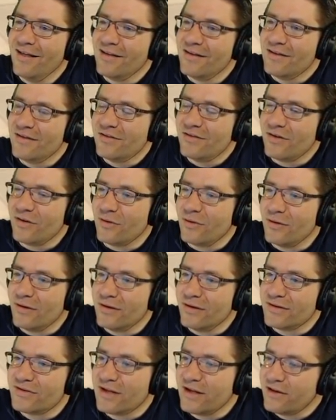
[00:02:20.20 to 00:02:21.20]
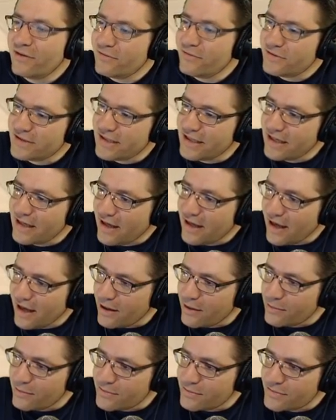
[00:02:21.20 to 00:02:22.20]
So let's head over to
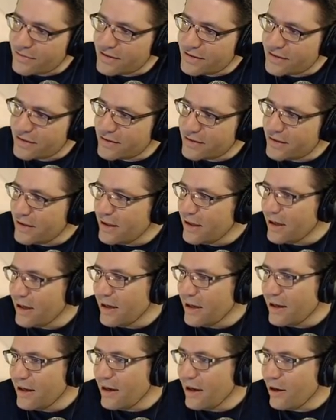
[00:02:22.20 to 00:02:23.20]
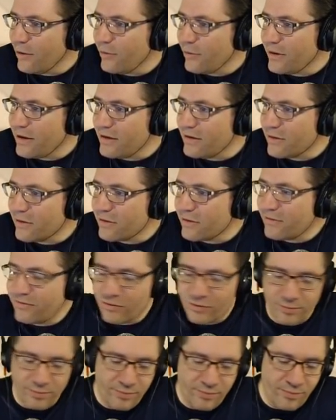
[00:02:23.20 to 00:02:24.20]
games, and we need to look
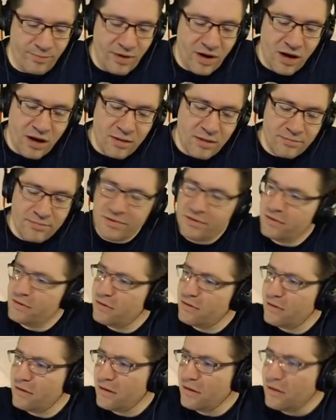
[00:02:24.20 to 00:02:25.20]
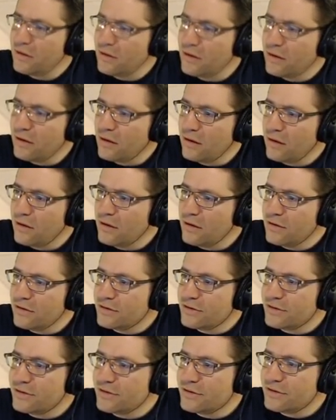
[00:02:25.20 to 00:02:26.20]
for bomb
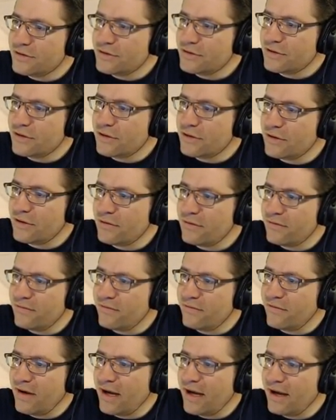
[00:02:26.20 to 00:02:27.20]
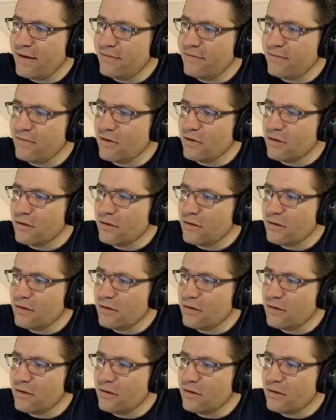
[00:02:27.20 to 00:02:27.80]
survival